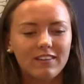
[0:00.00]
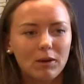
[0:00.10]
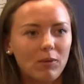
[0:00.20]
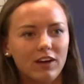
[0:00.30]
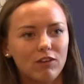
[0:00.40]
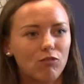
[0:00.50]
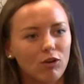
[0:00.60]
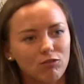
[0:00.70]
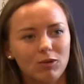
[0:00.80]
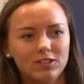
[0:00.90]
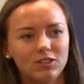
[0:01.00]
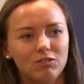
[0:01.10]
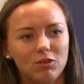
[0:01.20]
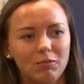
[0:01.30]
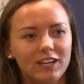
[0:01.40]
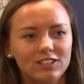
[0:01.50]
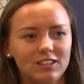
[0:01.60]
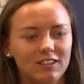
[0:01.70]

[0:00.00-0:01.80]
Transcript: they're playing a 4-4-2 formation.